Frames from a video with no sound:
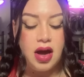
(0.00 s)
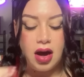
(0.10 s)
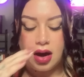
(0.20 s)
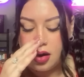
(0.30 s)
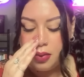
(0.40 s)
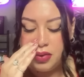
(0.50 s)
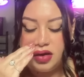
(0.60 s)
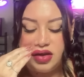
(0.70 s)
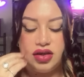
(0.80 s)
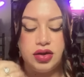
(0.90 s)

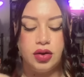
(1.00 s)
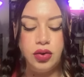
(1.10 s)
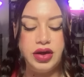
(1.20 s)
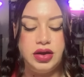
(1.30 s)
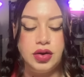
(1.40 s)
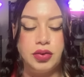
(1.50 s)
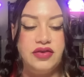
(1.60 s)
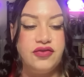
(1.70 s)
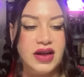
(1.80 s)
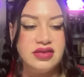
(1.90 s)
you're
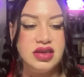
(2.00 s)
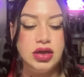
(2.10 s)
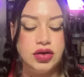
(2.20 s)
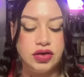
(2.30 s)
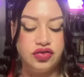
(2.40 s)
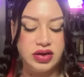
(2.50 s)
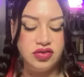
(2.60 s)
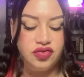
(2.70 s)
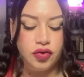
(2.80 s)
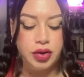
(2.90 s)
reflecting, you're
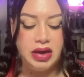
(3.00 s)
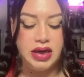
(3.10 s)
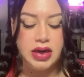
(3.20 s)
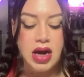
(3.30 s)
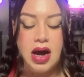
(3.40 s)
transforming.